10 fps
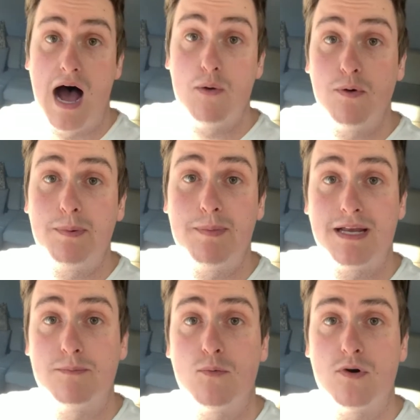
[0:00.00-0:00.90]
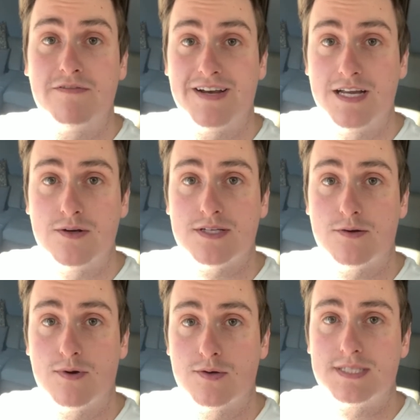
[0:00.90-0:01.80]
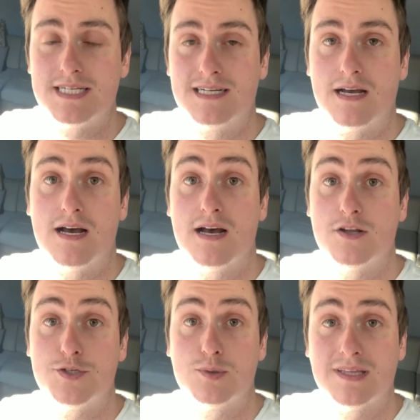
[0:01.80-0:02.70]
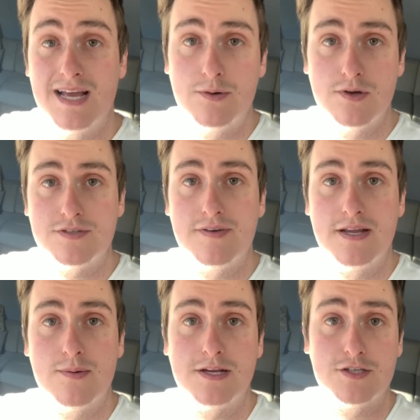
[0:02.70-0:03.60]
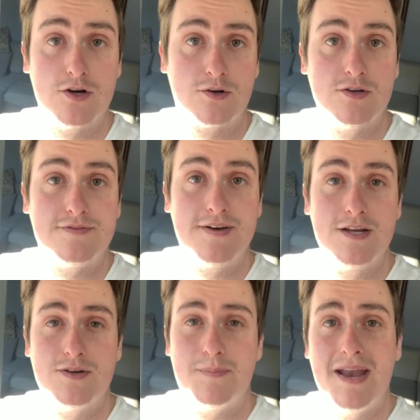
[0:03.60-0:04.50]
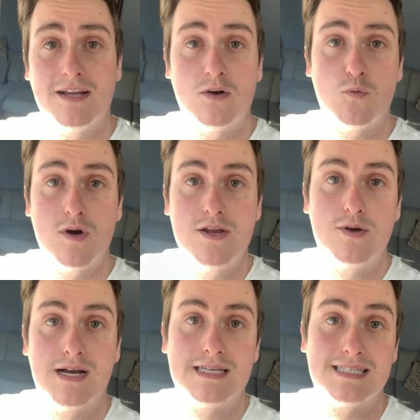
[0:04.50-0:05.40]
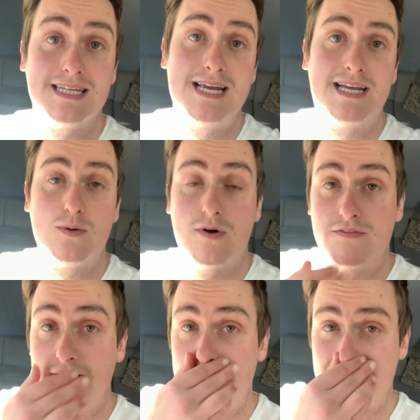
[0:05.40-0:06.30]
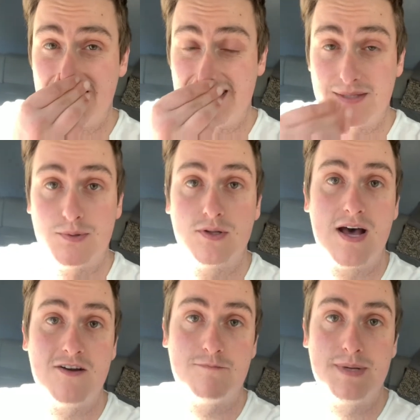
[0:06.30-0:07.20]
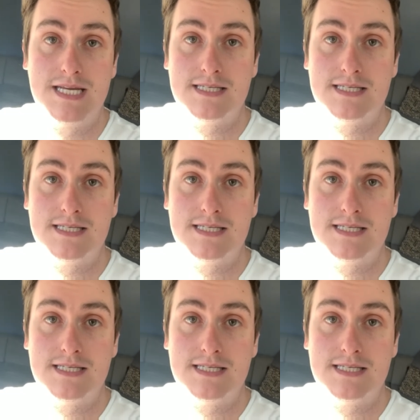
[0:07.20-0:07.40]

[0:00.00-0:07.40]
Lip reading: will be making more videos on roasting. I'll do light roast video and a dark roast video depending on what you guys like and what flavors you like to pull out of beans.